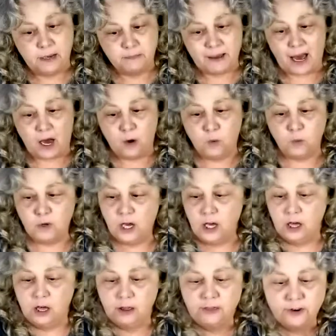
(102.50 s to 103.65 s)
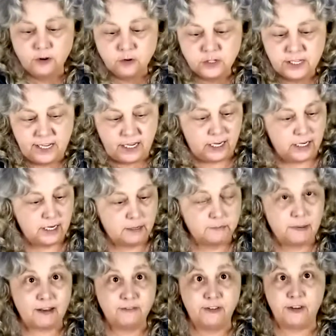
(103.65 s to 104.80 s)
about 13
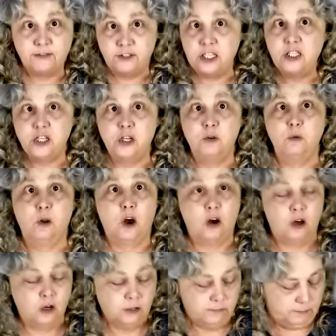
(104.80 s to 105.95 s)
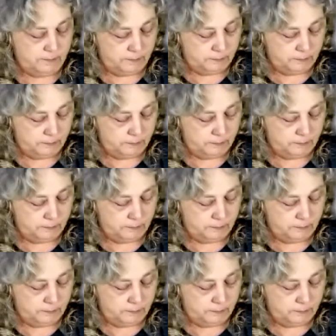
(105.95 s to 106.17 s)
by 52 long.